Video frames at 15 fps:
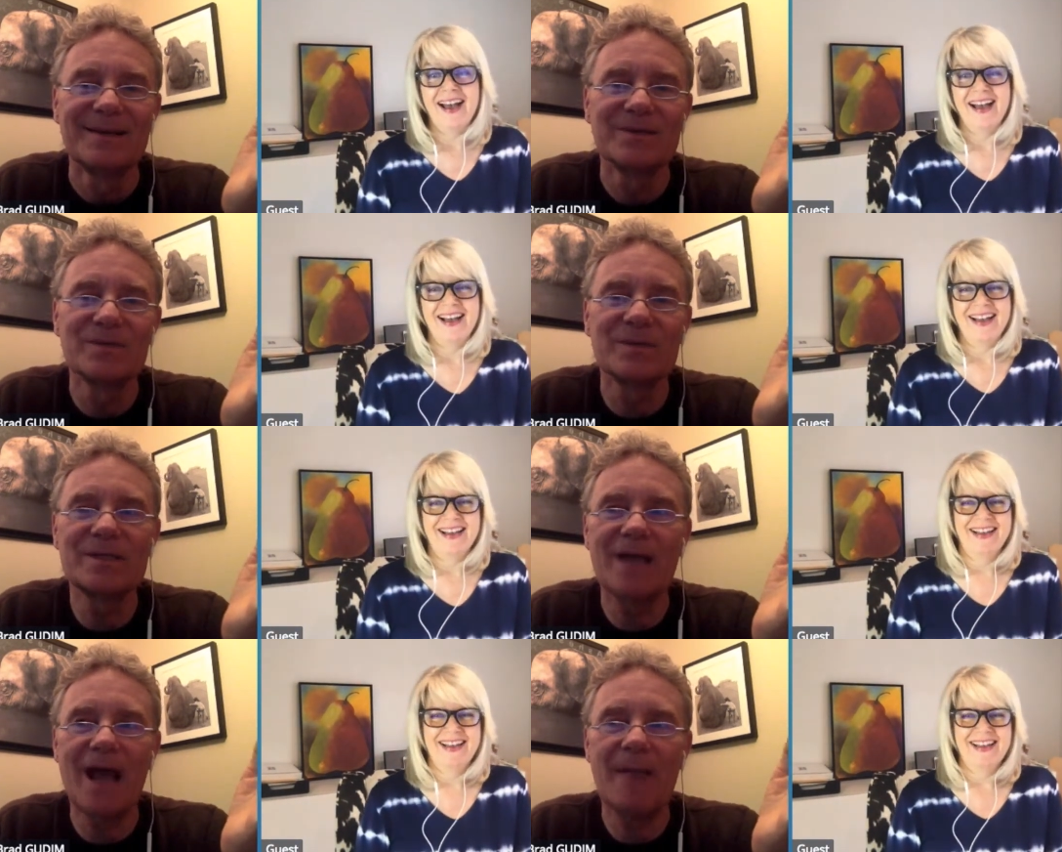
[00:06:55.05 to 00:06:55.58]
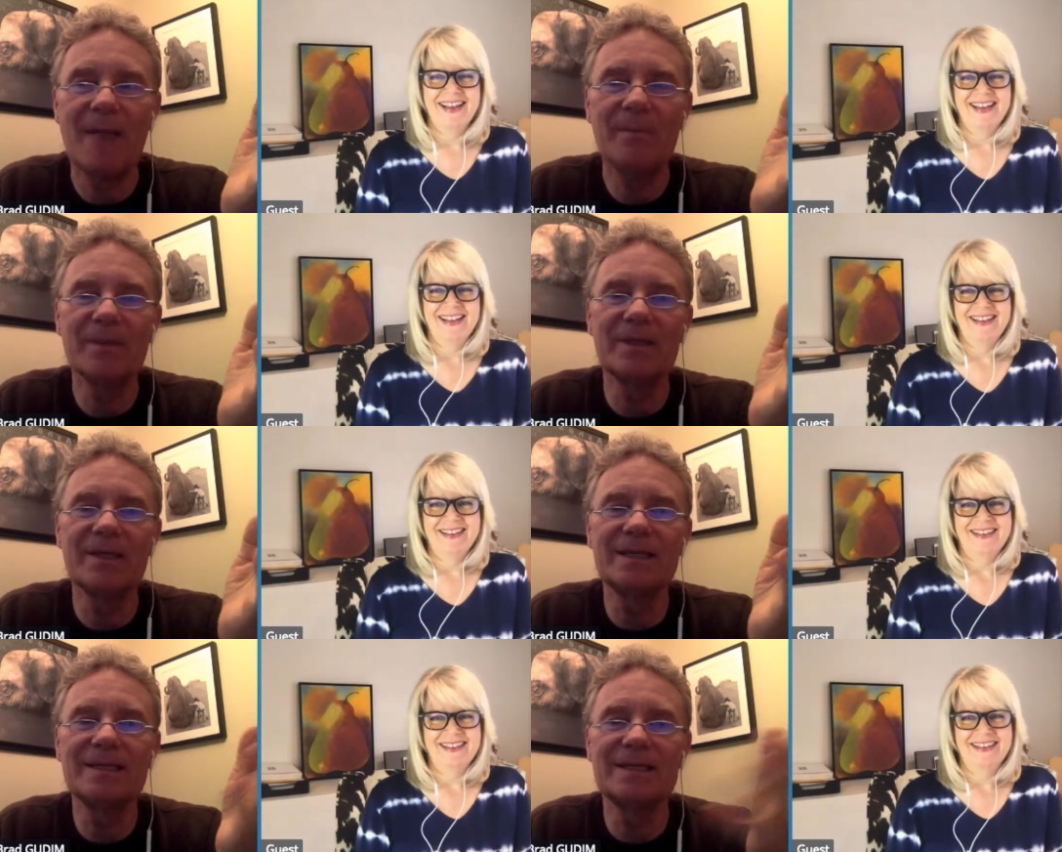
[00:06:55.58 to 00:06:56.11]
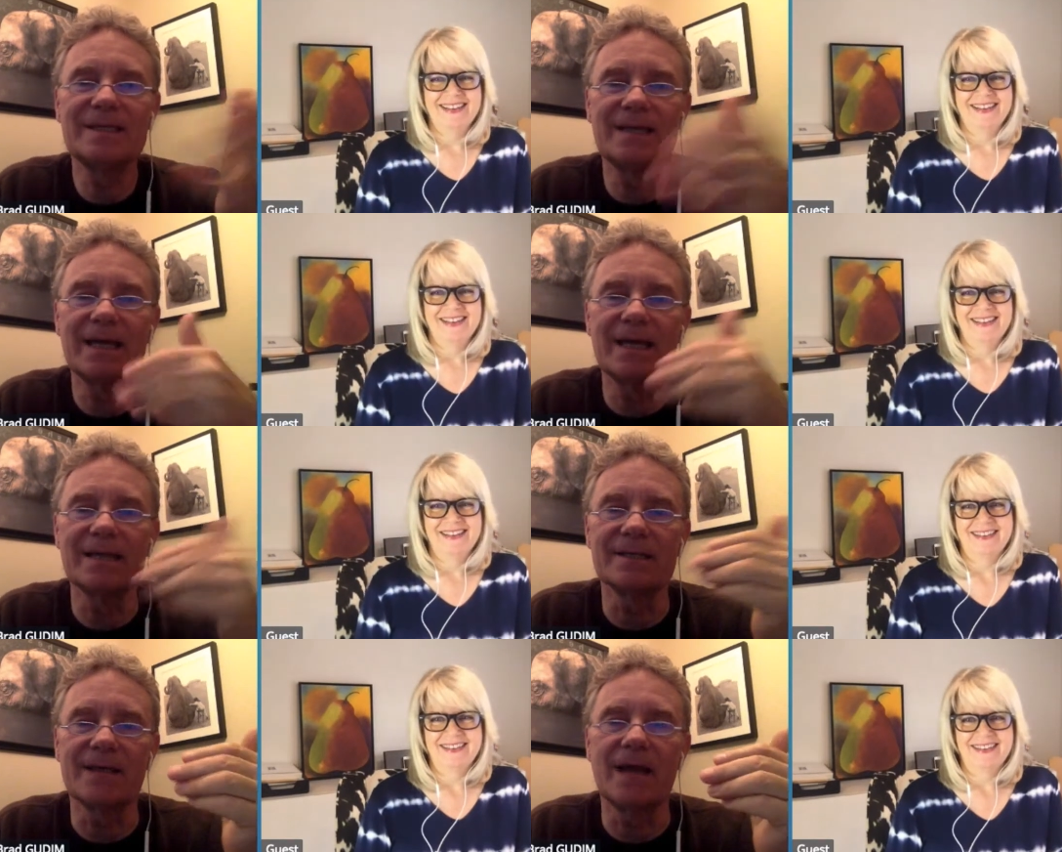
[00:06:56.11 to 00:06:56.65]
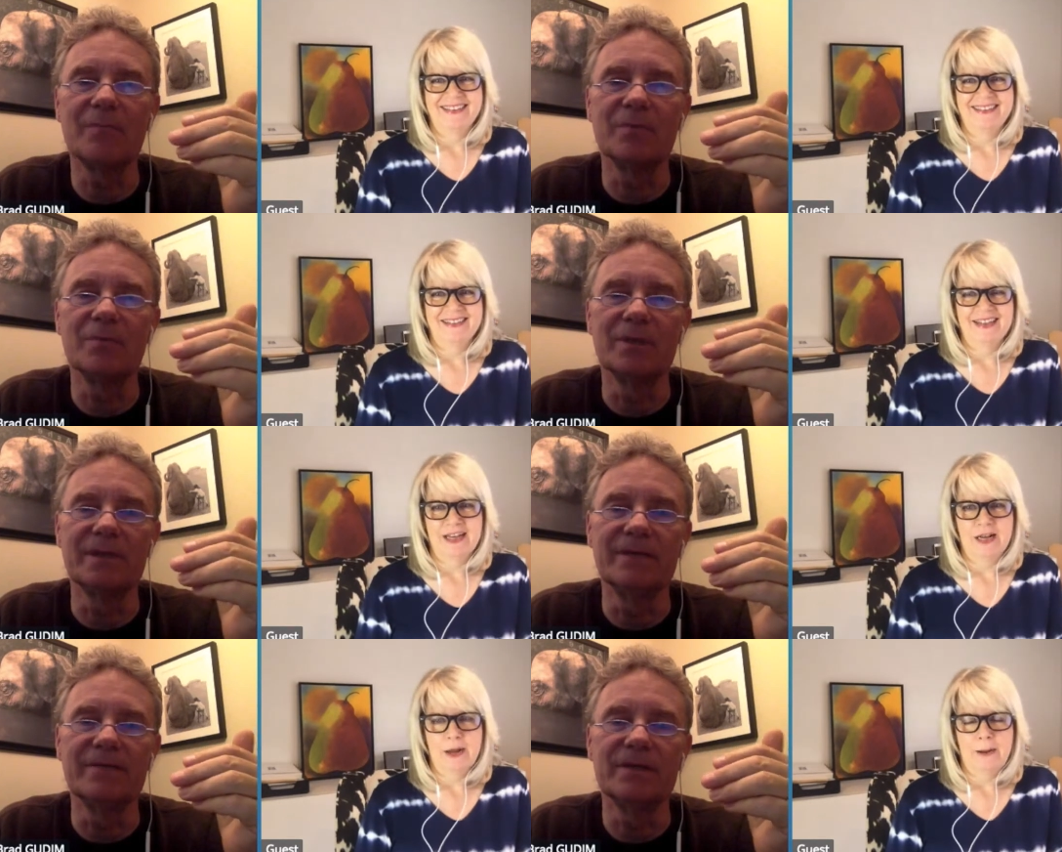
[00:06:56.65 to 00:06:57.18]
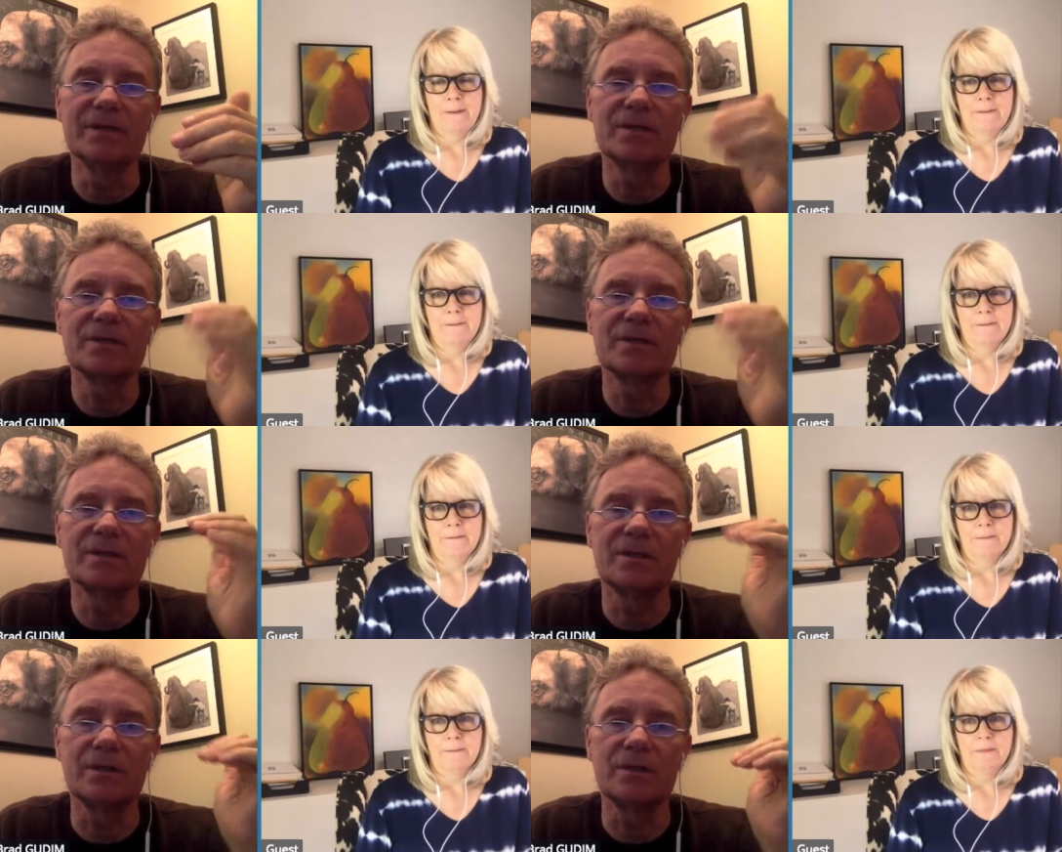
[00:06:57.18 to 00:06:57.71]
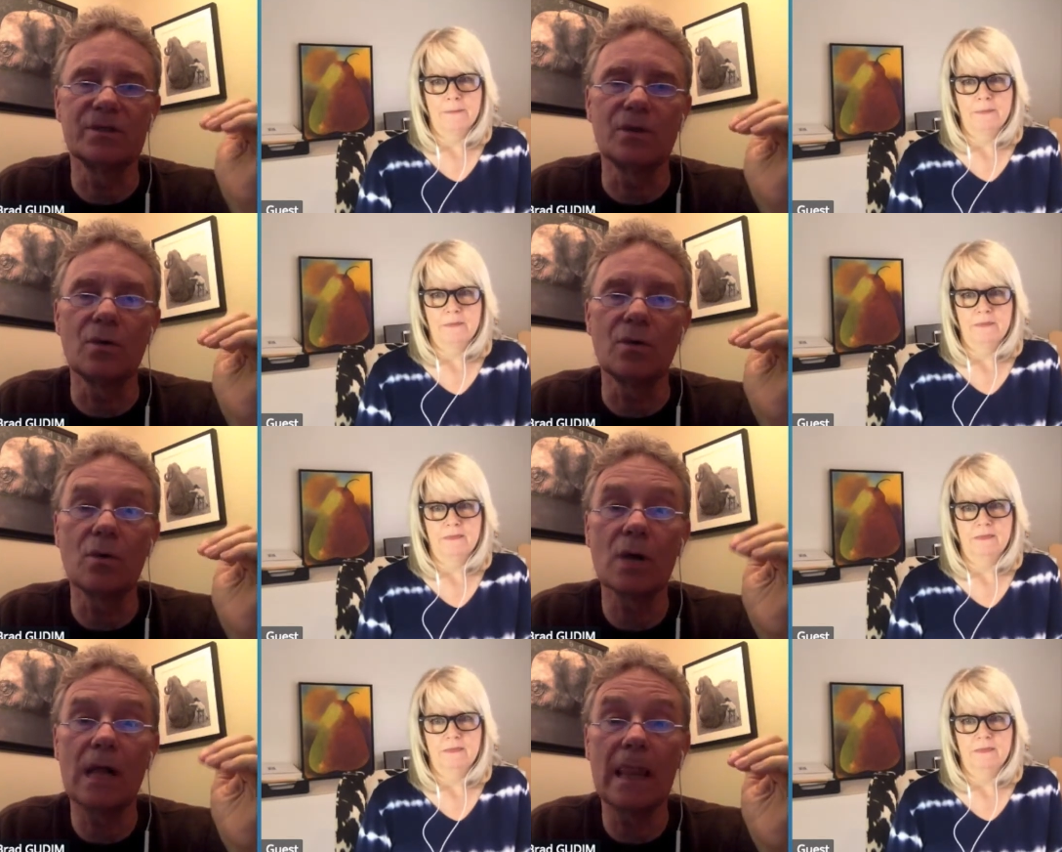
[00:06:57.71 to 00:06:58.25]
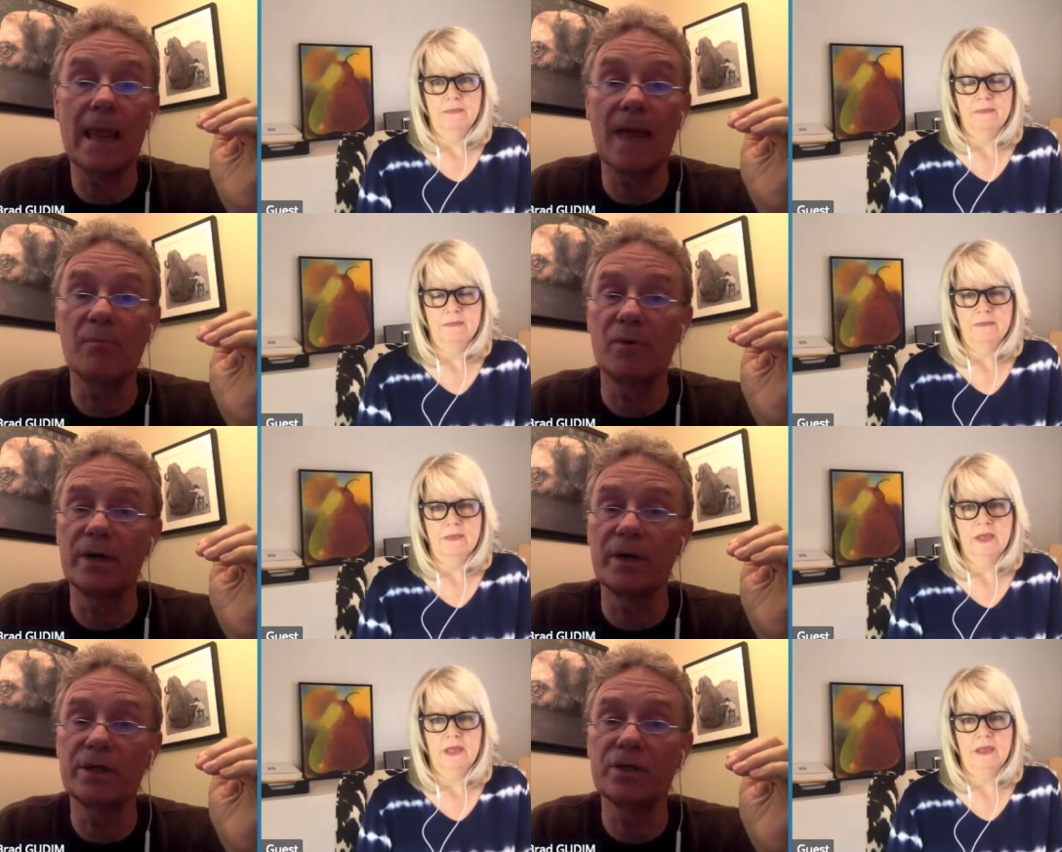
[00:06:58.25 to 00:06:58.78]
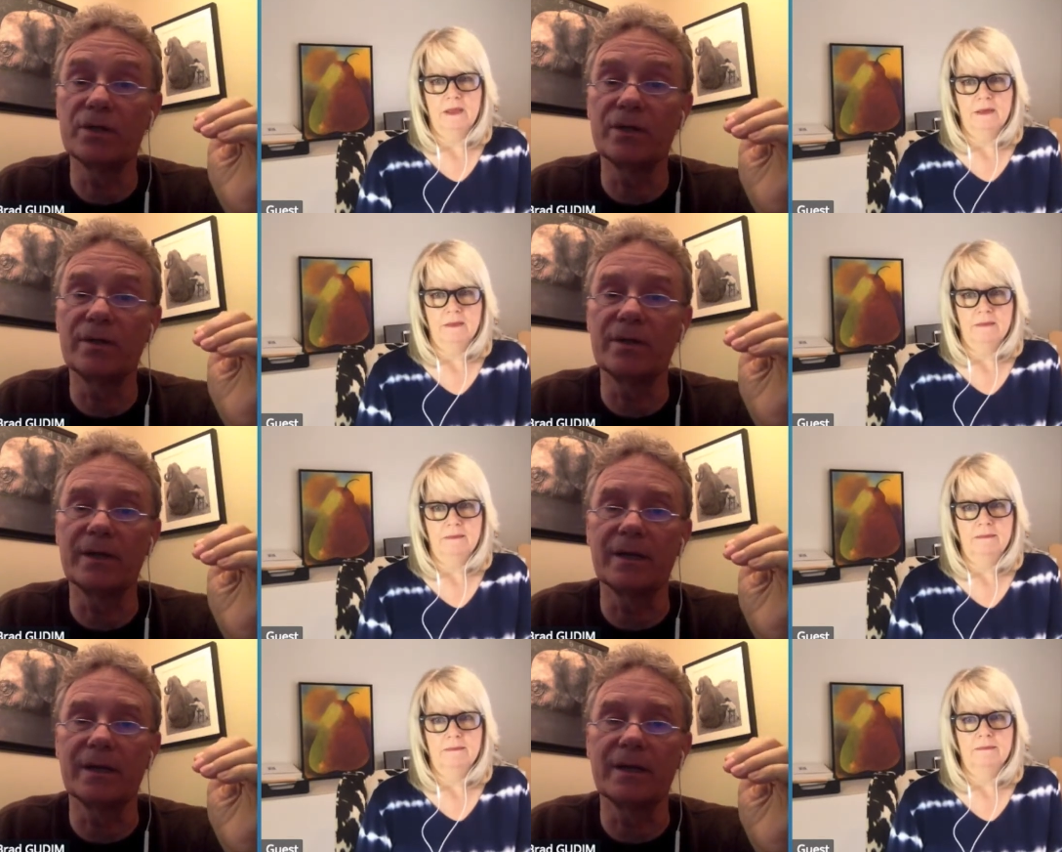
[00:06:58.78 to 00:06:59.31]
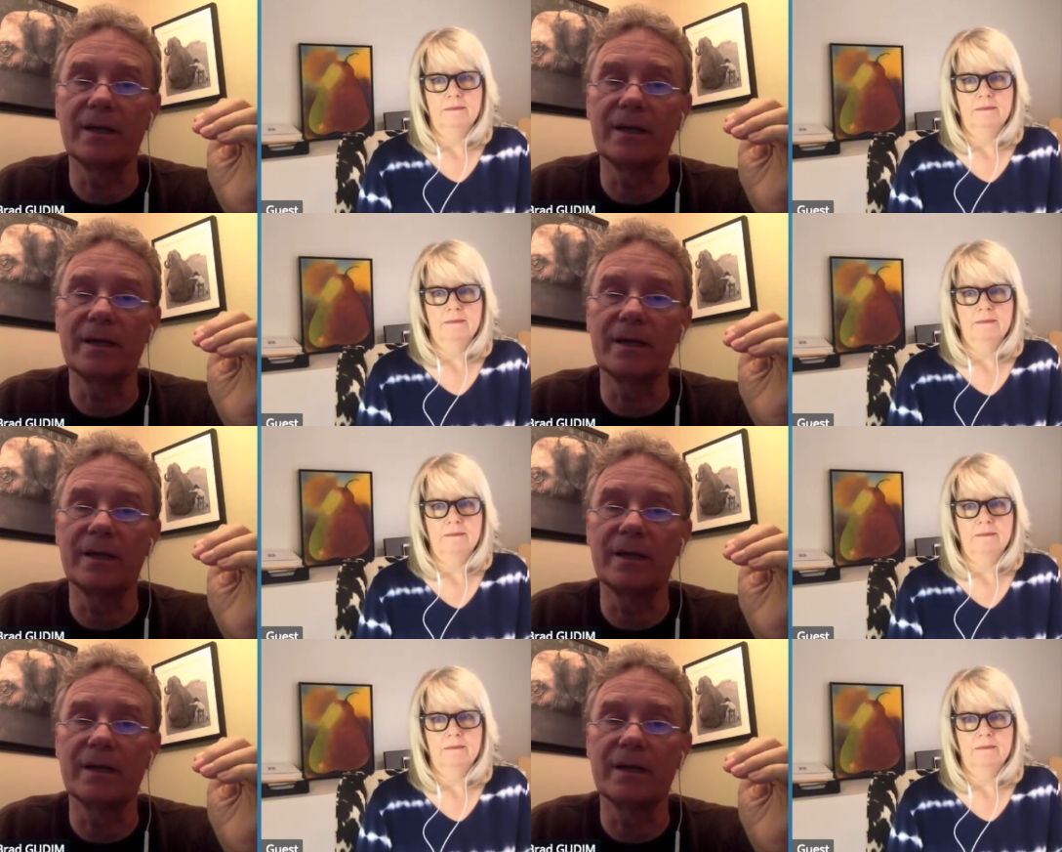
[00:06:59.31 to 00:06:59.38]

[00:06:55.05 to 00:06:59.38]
Speaker 1: what's happened these days i believe is there's the whole collaboration thing